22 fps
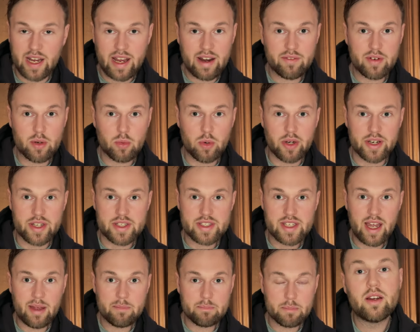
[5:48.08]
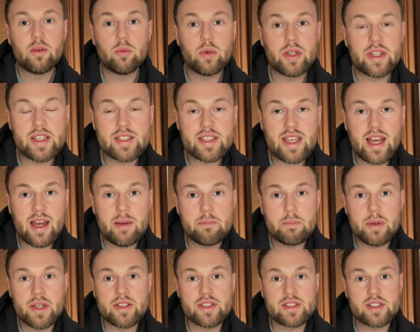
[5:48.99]
everyone is happy. When this
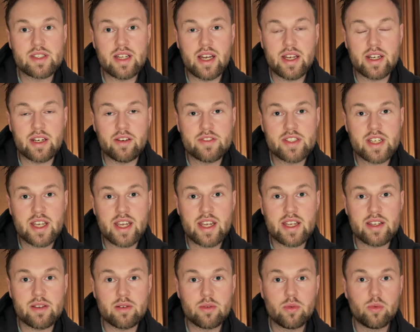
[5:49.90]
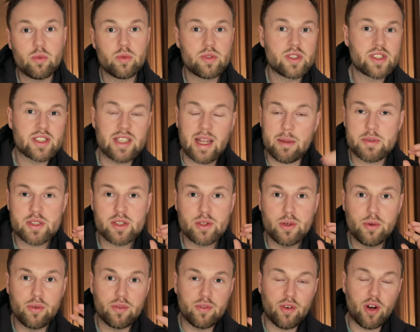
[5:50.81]
happens, the I N F J steps
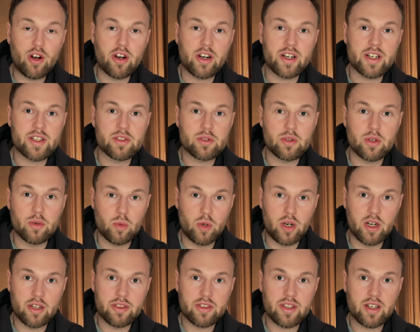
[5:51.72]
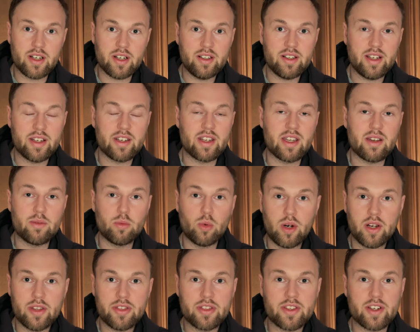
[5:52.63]
too far into the water, and the
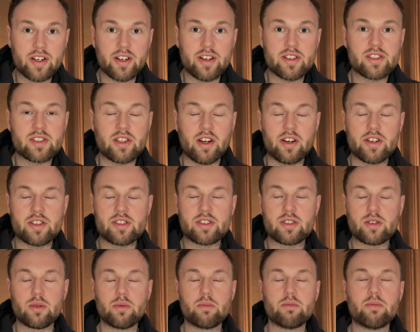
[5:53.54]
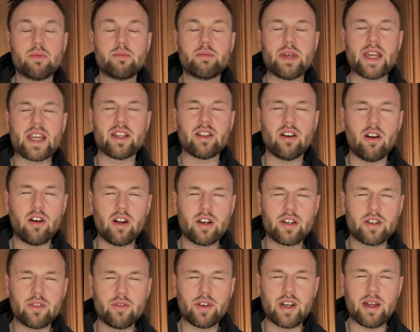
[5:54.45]
water starts to make it
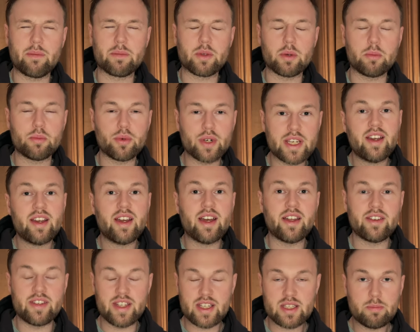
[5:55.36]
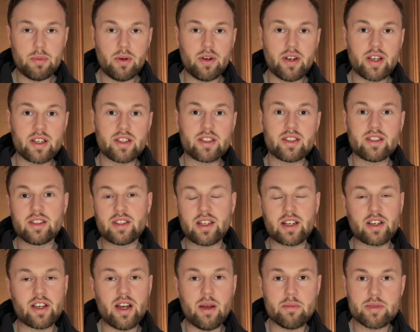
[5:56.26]
hard for them to breathe. At this point,
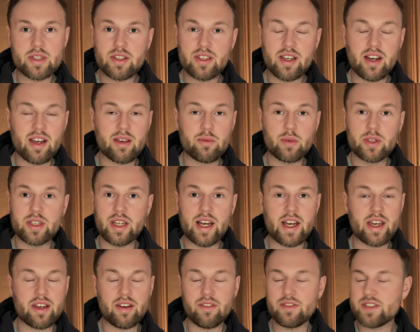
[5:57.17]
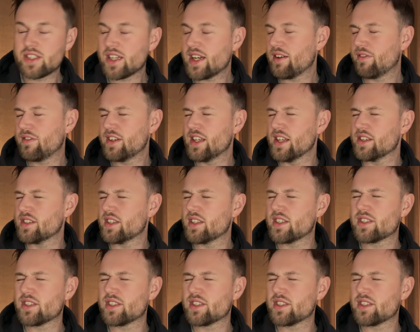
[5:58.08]
there comes a time when I N F J feels it's